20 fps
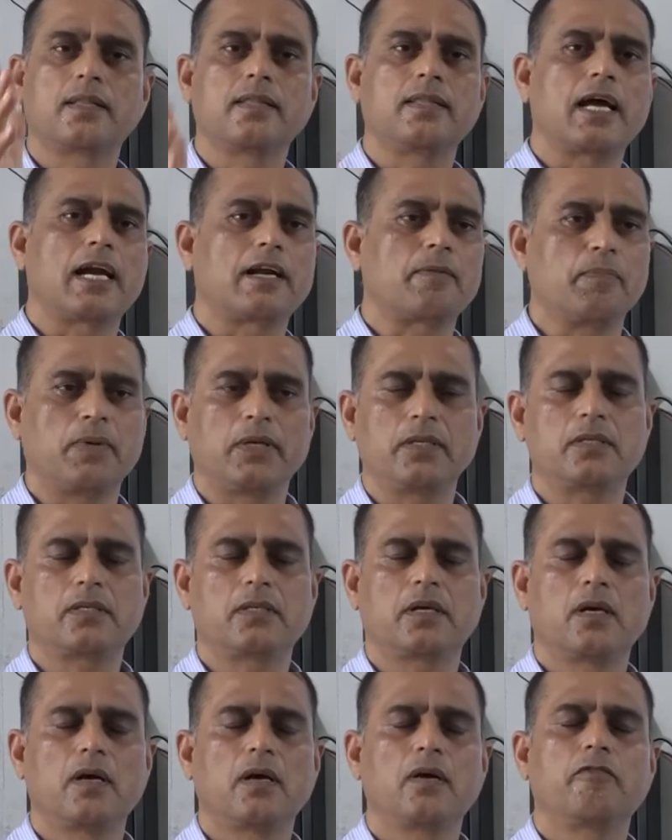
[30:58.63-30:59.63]
That means
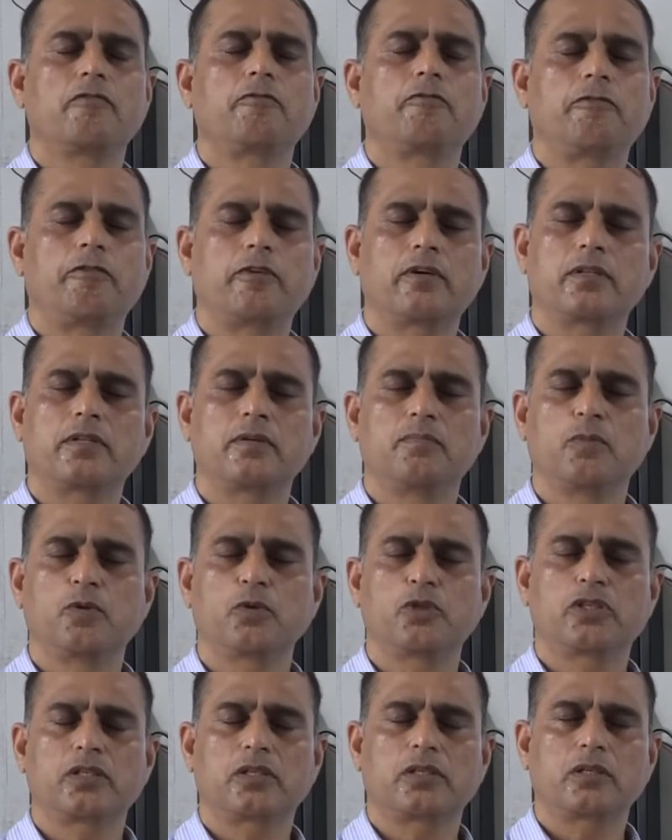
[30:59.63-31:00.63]
for the
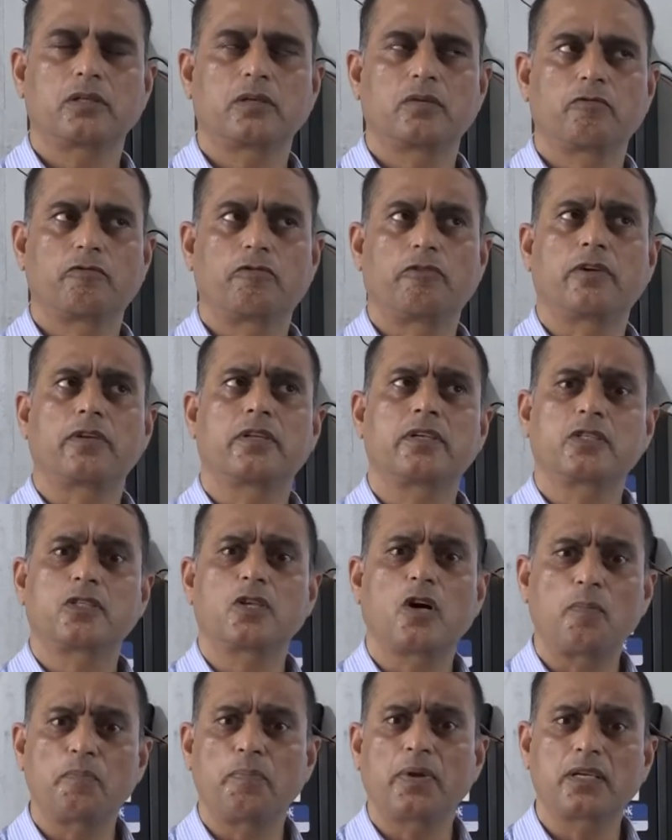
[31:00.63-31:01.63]
motion, for the
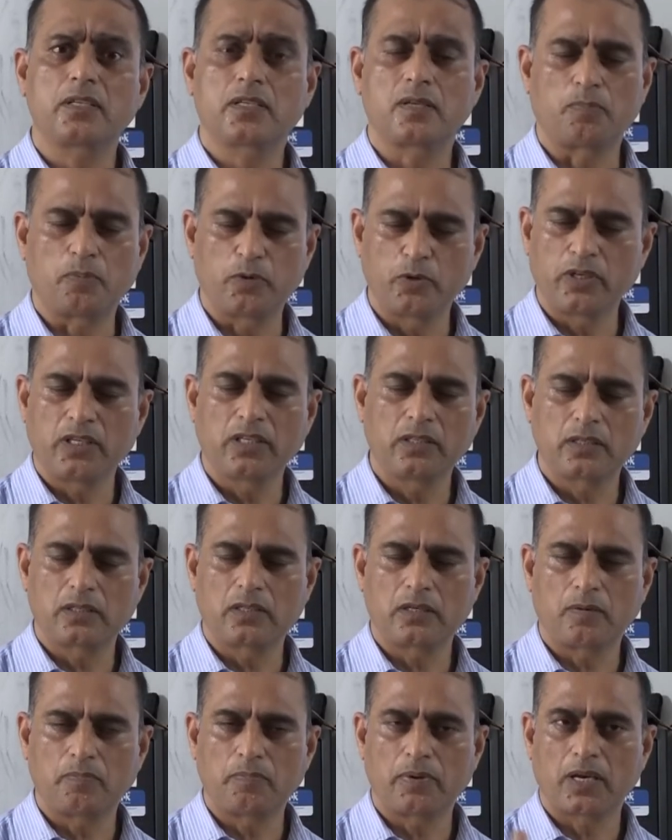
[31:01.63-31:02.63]
topic, supporting the
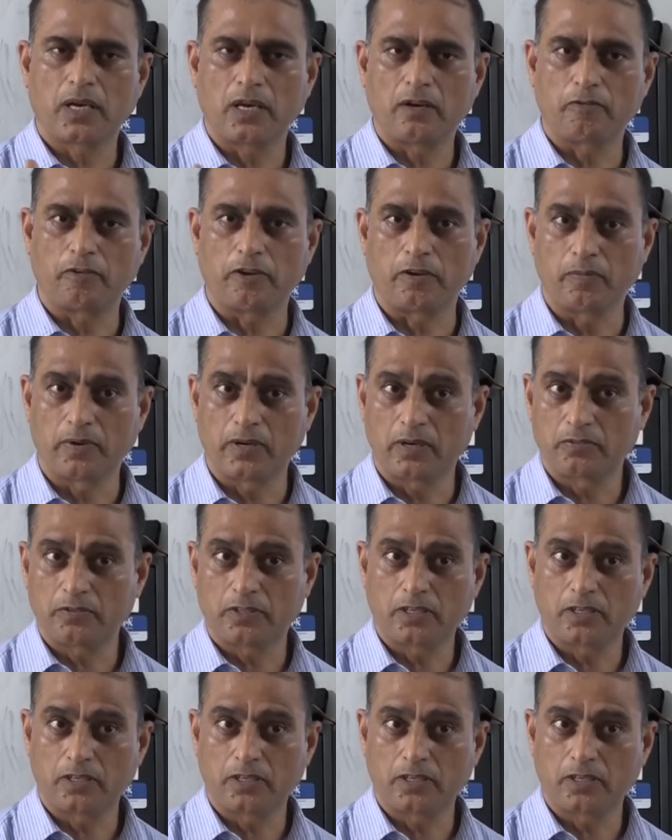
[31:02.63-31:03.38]
topic, in favor of